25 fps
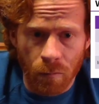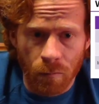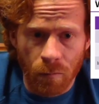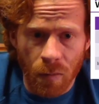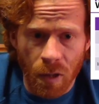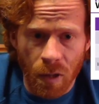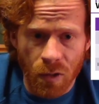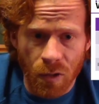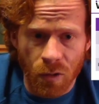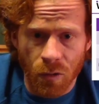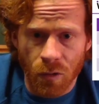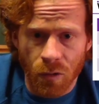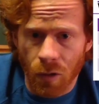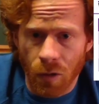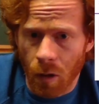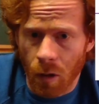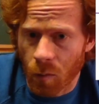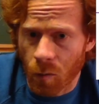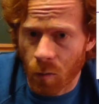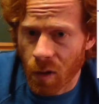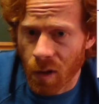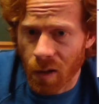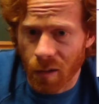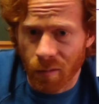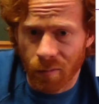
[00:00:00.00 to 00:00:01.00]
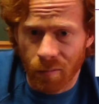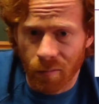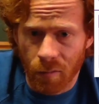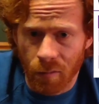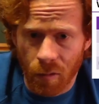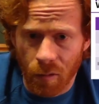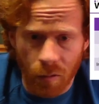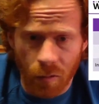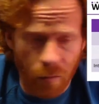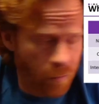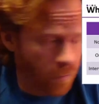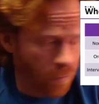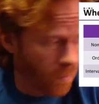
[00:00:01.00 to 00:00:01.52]
As you saw, we had
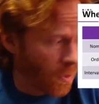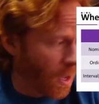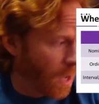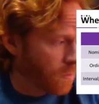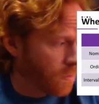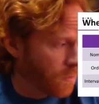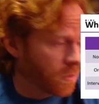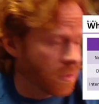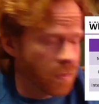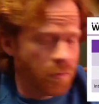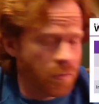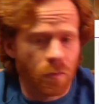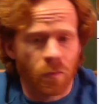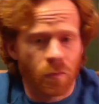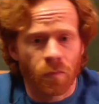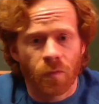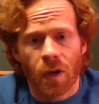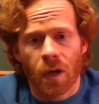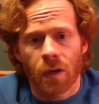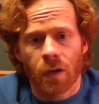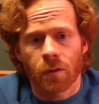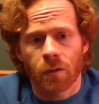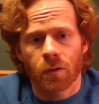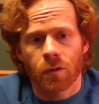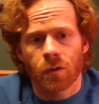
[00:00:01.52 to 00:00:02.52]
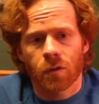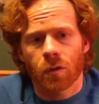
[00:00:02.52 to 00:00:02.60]
5 different values.